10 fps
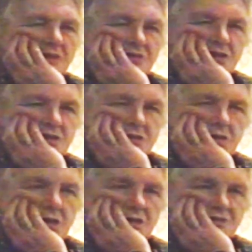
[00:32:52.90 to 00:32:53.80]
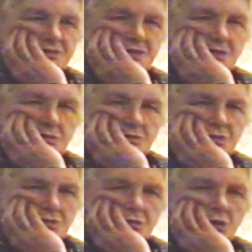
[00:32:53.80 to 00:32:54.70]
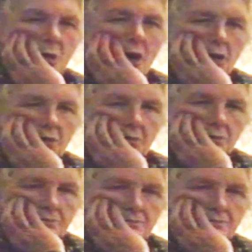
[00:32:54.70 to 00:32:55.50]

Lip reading: And these kinds of things could go on.